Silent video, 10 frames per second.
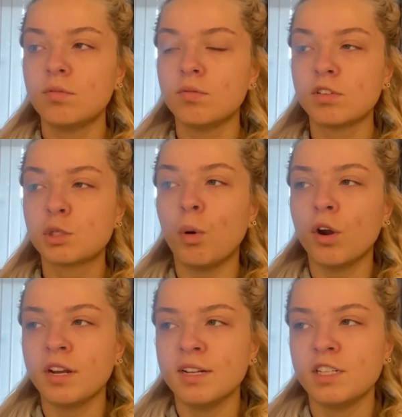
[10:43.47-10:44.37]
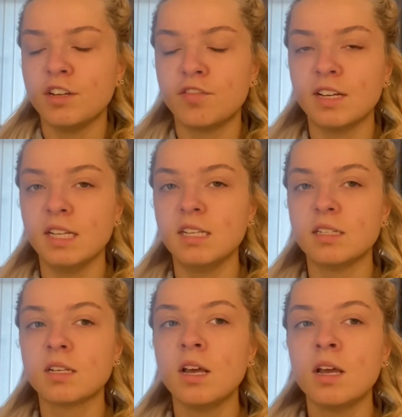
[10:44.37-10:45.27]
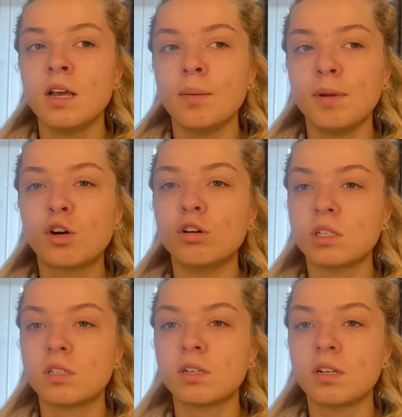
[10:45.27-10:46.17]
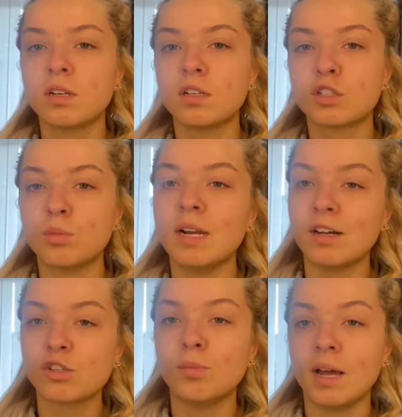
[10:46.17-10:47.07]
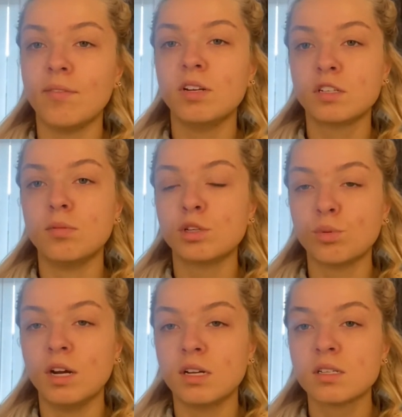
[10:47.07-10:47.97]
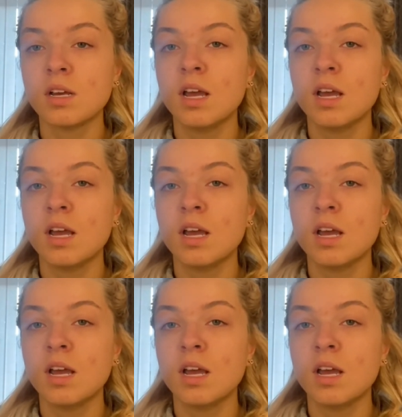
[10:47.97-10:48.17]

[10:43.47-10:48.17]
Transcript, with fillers: responding to your feelings because someone else could be having it so much worse